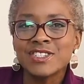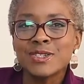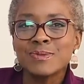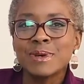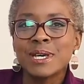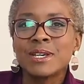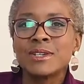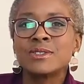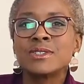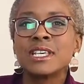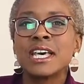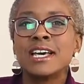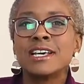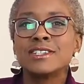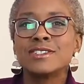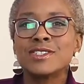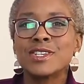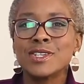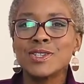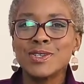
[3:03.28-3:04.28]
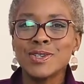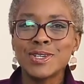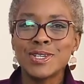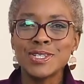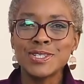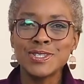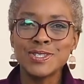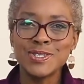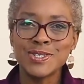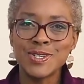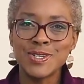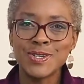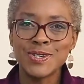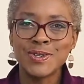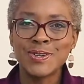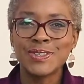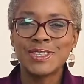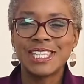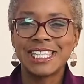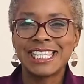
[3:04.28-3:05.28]
HMOs so you can
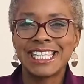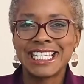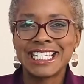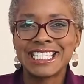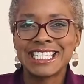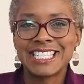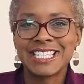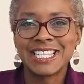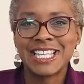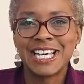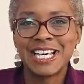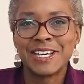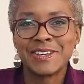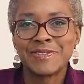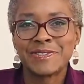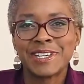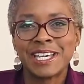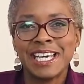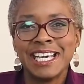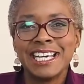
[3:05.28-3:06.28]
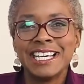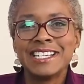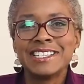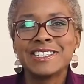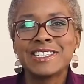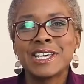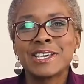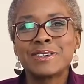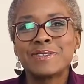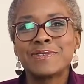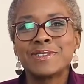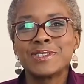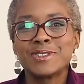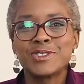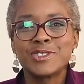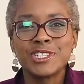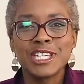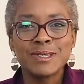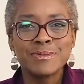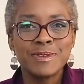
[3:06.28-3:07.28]
do the things you love. So if you
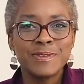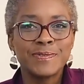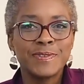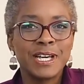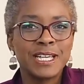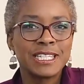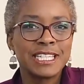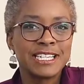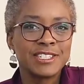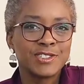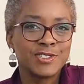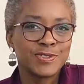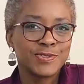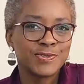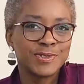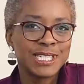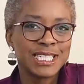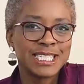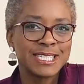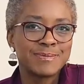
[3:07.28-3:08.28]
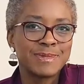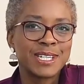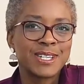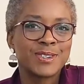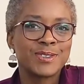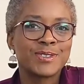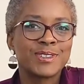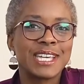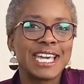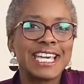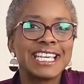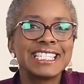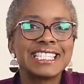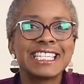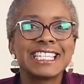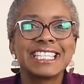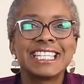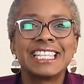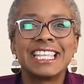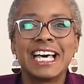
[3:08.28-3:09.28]
dream of financial freedom and
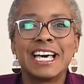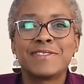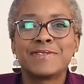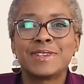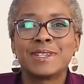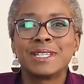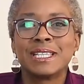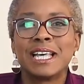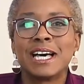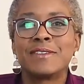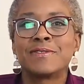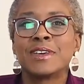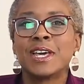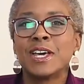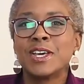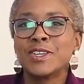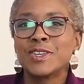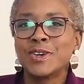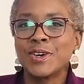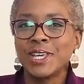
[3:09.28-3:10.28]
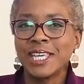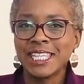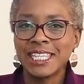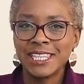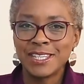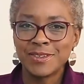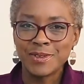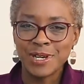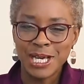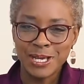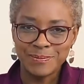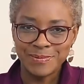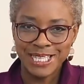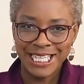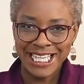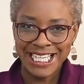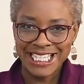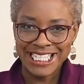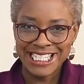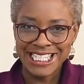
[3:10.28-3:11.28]
creating the life you love, you're in the right
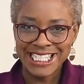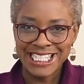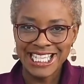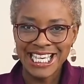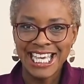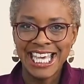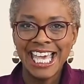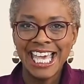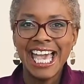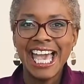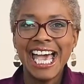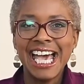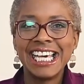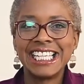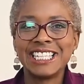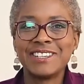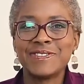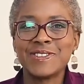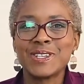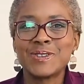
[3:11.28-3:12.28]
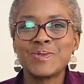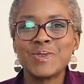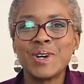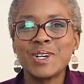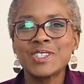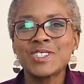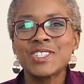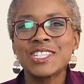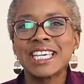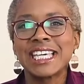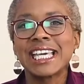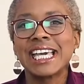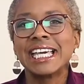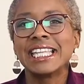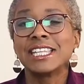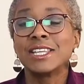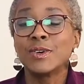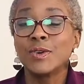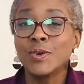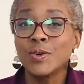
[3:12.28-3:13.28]
place. And if you're watching
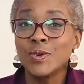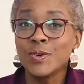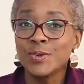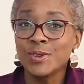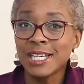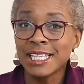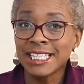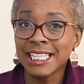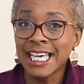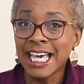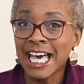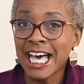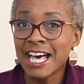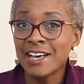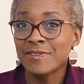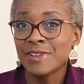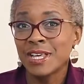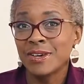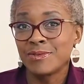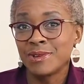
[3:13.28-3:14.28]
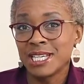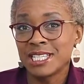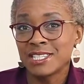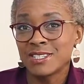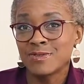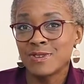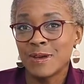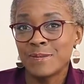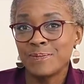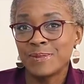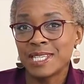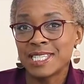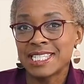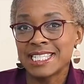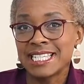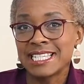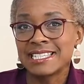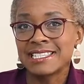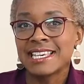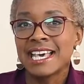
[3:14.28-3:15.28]
and you already have a rent-to-rent
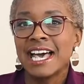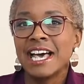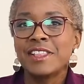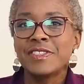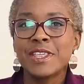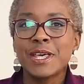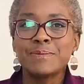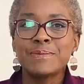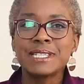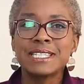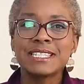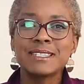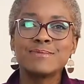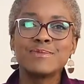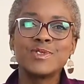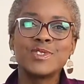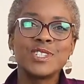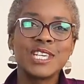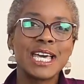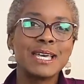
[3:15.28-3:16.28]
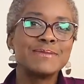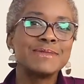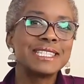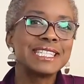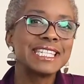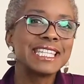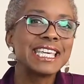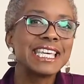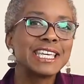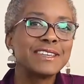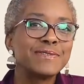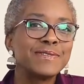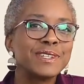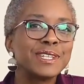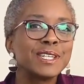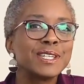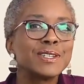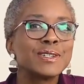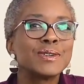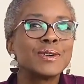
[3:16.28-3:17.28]
business, there'll be some gems in here for
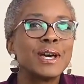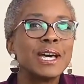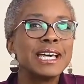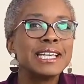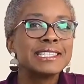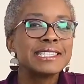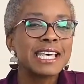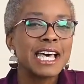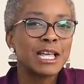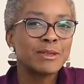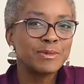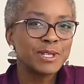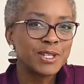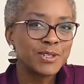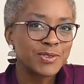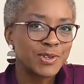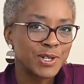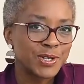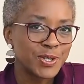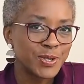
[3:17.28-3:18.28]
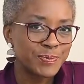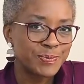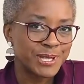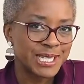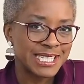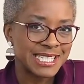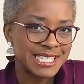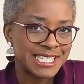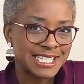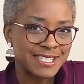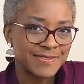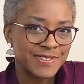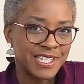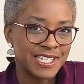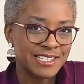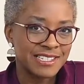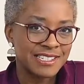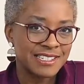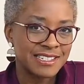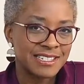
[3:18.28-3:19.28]
you to help you grow your business
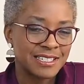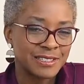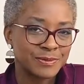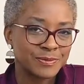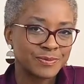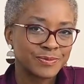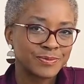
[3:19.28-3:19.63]
faster.